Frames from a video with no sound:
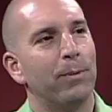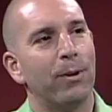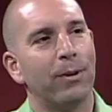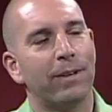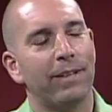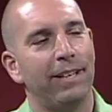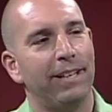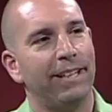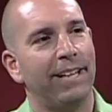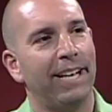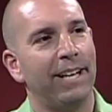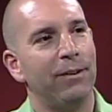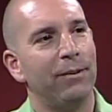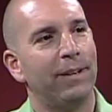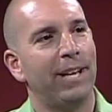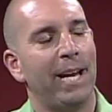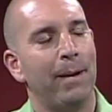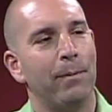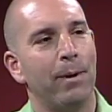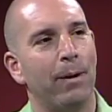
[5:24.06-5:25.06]
marketing guy who
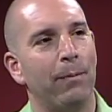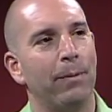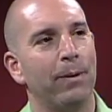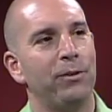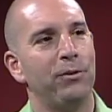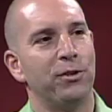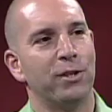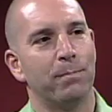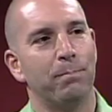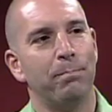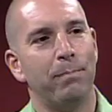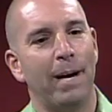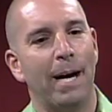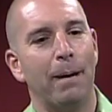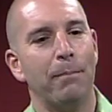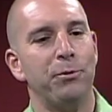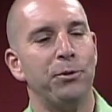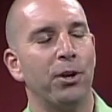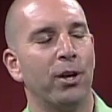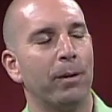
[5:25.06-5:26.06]
came up with just
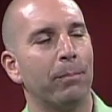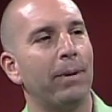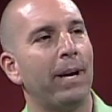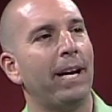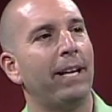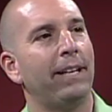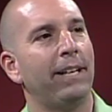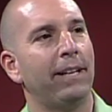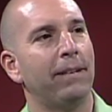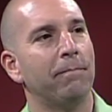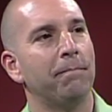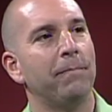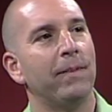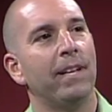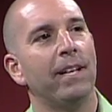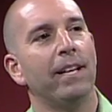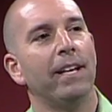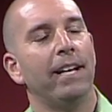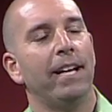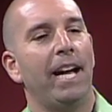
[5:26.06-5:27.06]
Bob Jung Painting
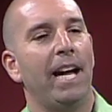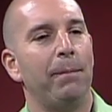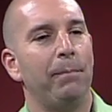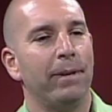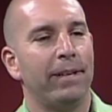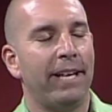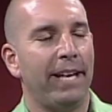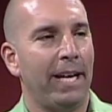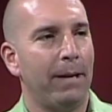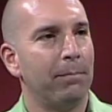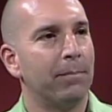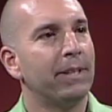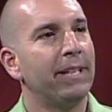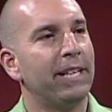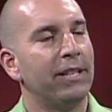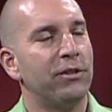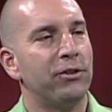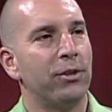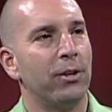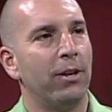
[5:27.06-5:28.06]
and became
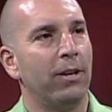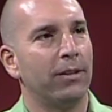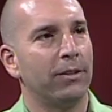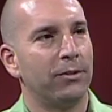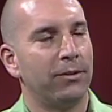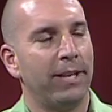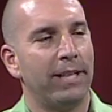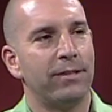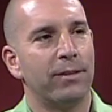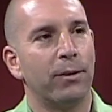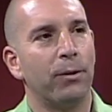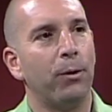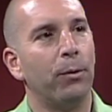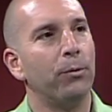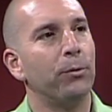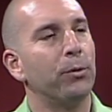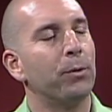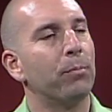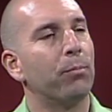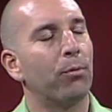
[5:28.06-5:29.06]
Get Jung. So that's a
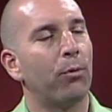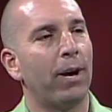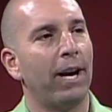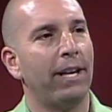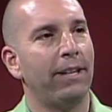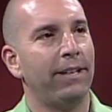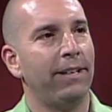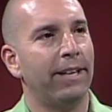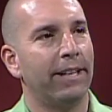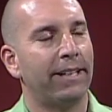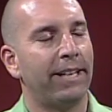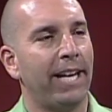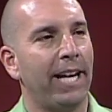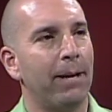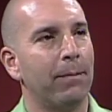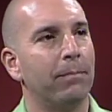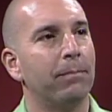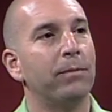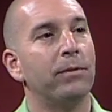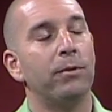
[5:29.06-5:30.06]
whole new branding that
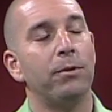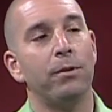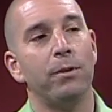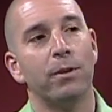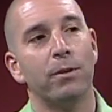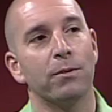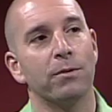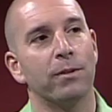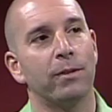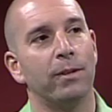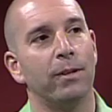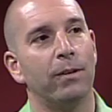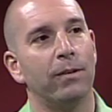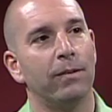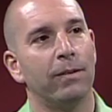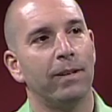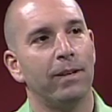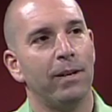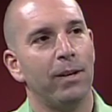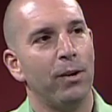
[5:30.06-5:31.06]
came 2 years
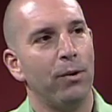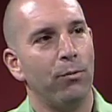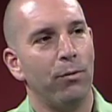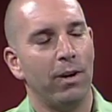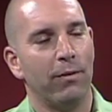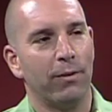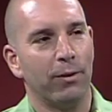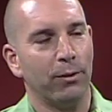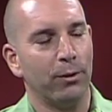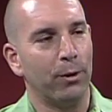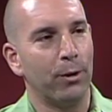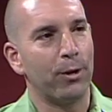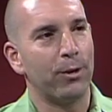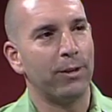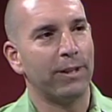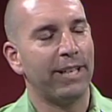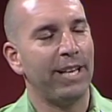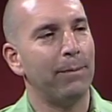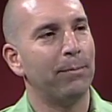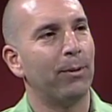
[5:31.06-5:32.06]
ago. We have a
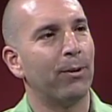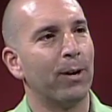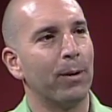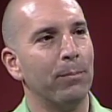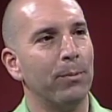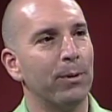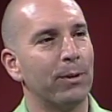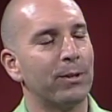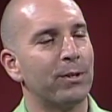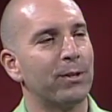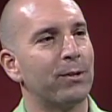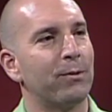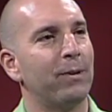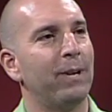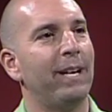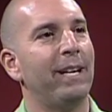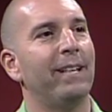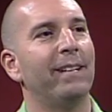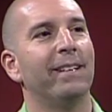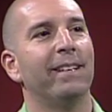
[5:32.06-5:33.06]
lawyer to keep all our books
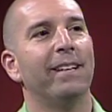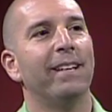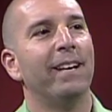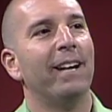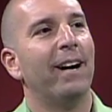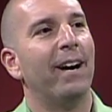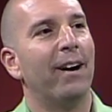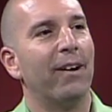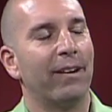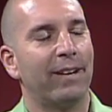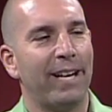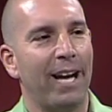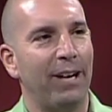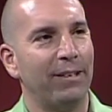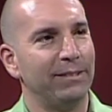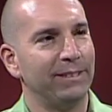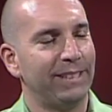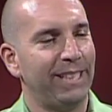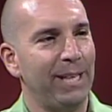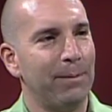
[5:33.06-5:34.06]
straight, our
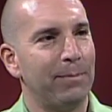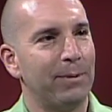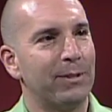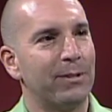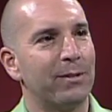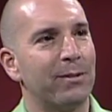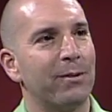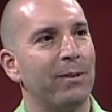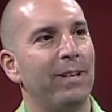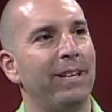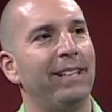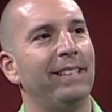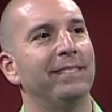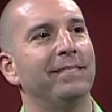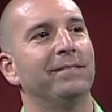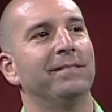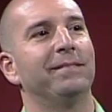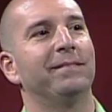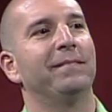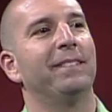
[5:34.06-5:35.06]
accountant to keep it
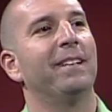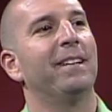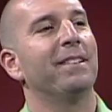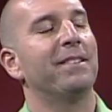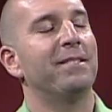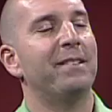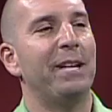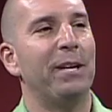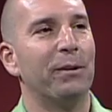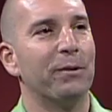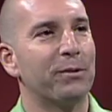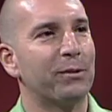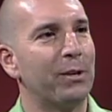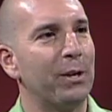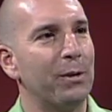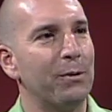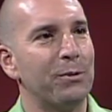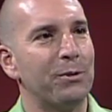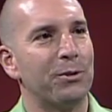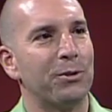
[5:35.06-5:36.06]
straight, a sales
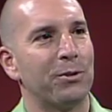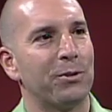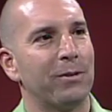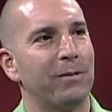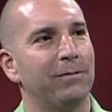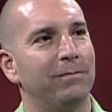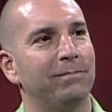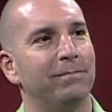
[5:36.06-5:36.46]
coach.